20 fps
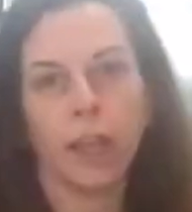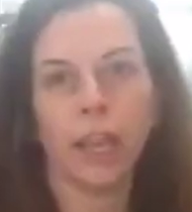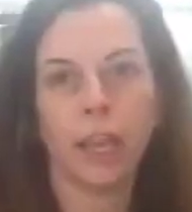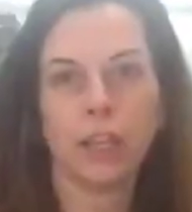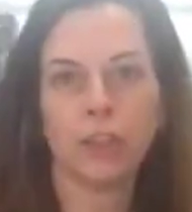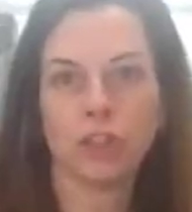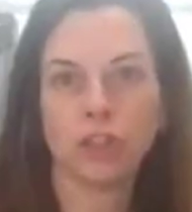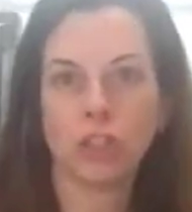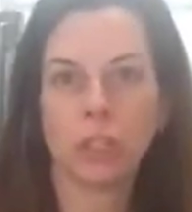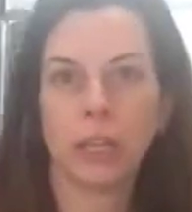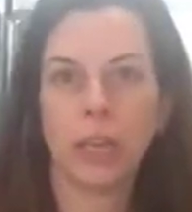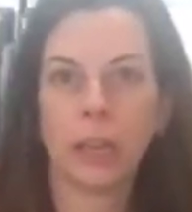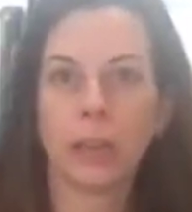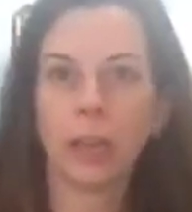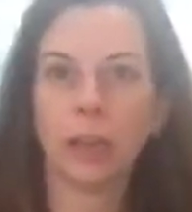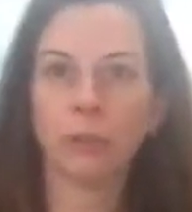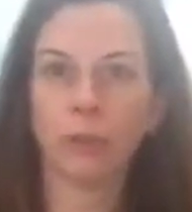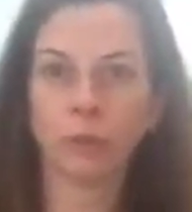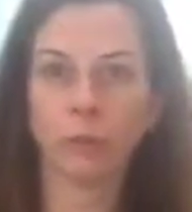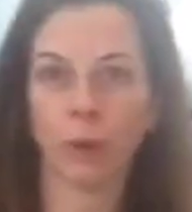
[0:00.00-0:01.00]
and she had
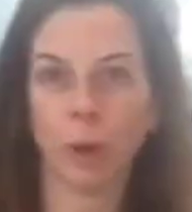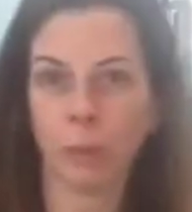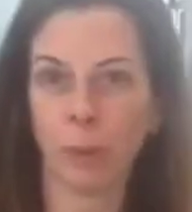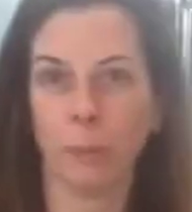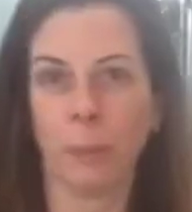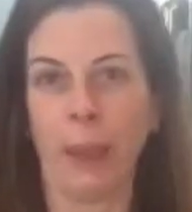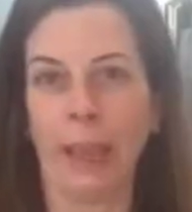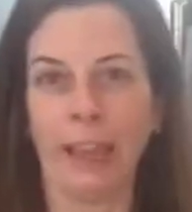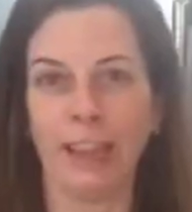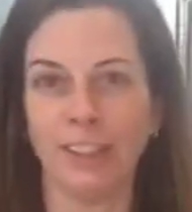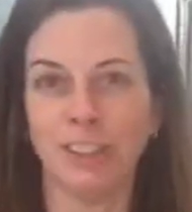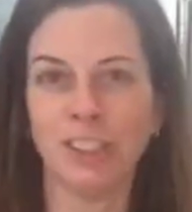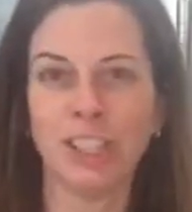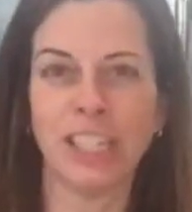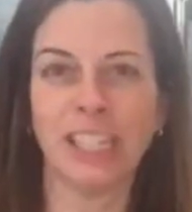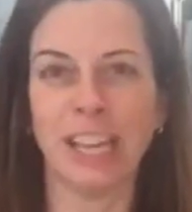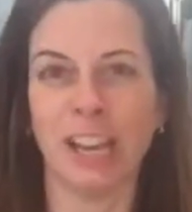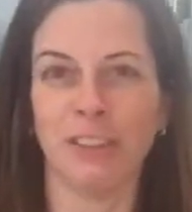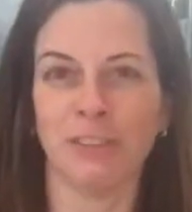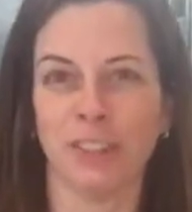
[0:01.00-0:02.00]
every rubber band
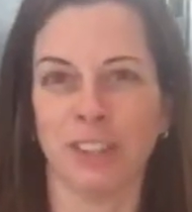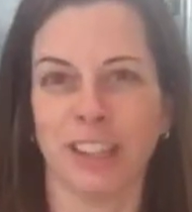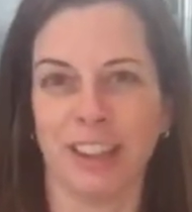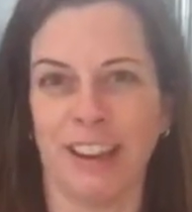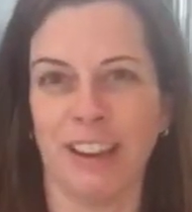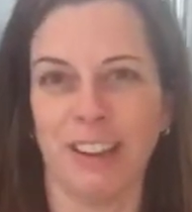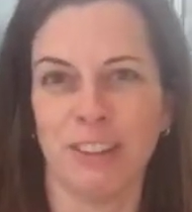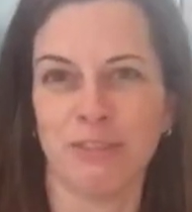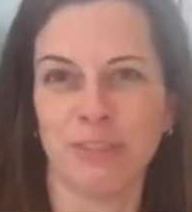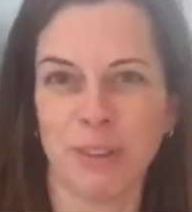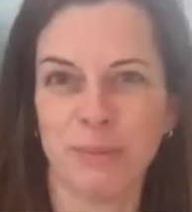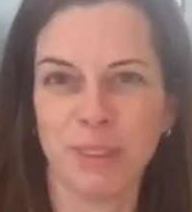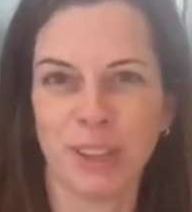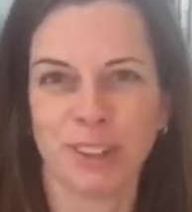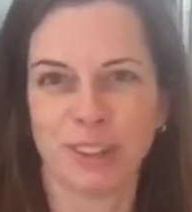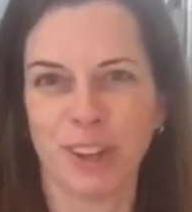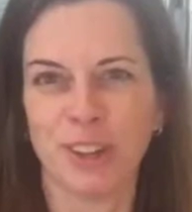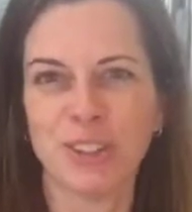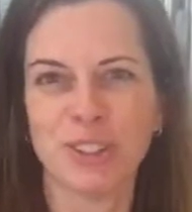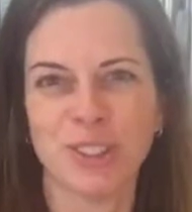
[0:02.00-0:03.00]
she'd ever gotten from the
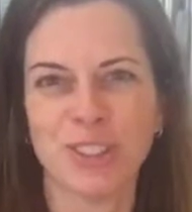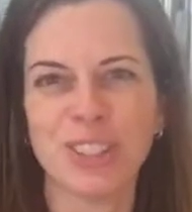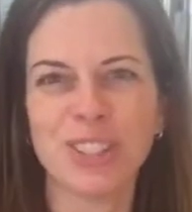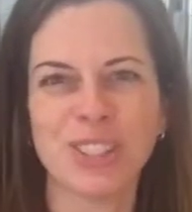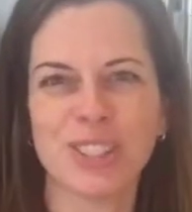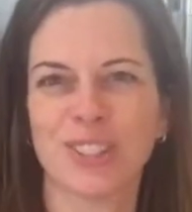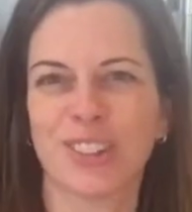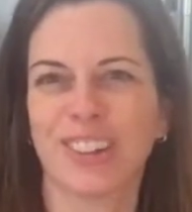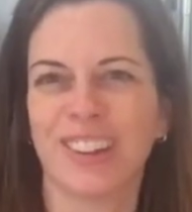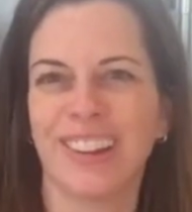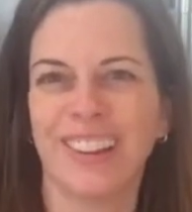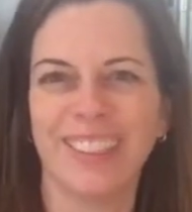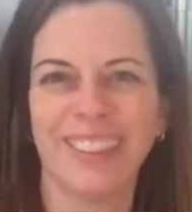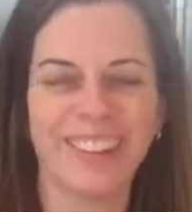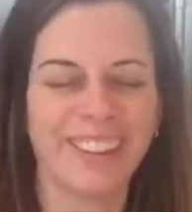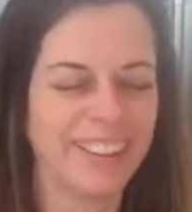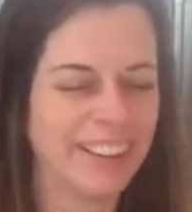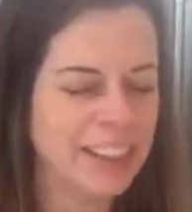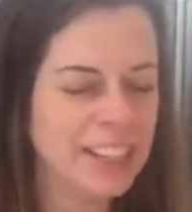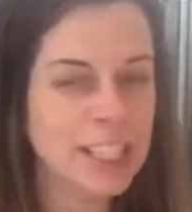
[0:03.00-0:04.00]
grocery store on
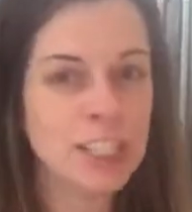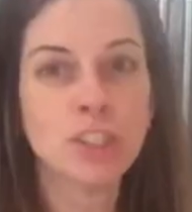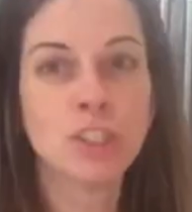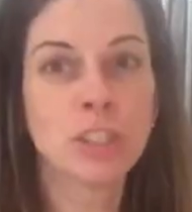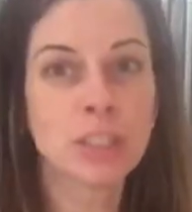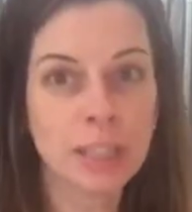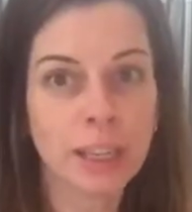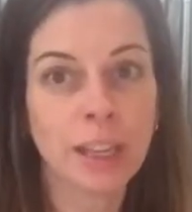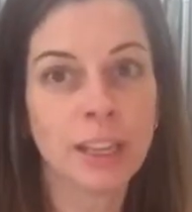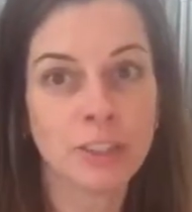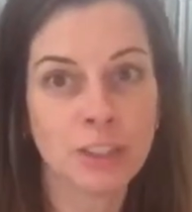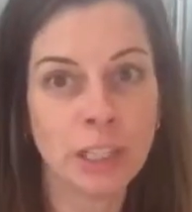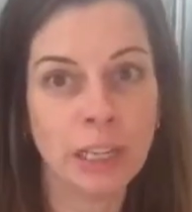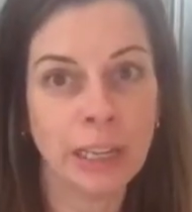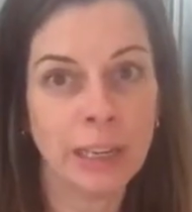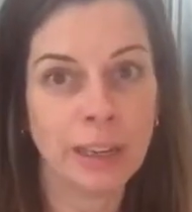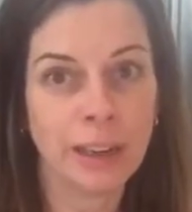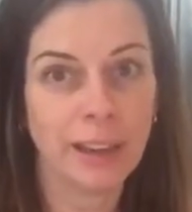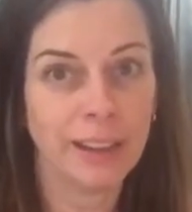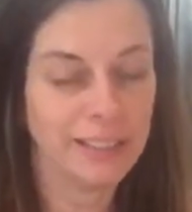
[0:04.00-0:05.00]
there, just in case she
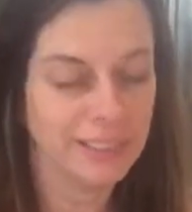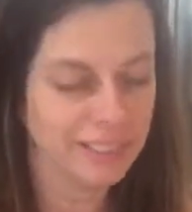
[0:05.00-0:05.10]
needed it.